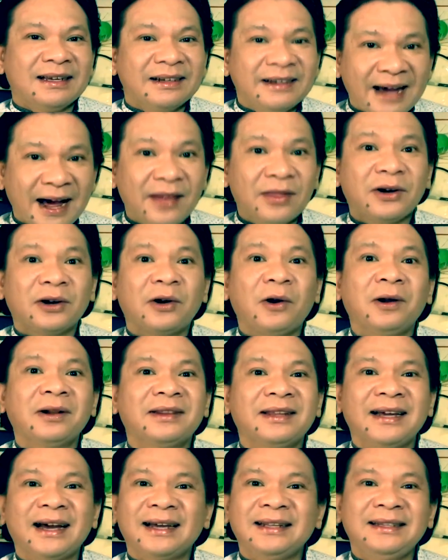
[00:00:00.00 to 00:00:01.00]
Gather all
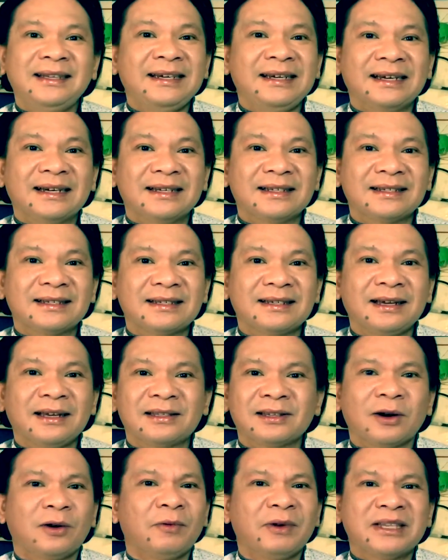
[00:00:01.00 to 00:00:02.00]
the ideas.
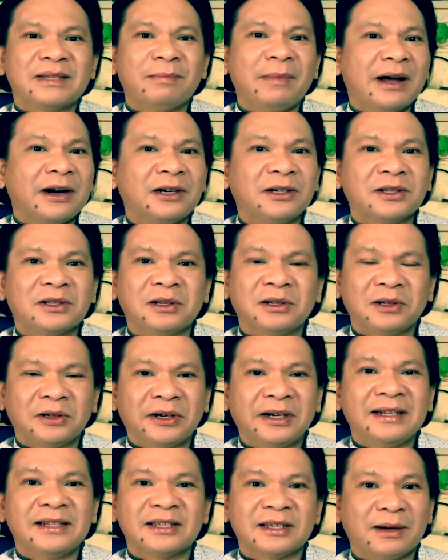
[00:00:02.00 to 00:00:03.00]
It's always better to
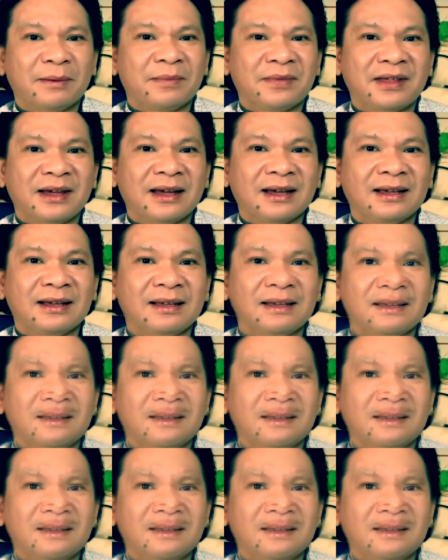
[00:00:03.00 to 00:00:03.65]
learn something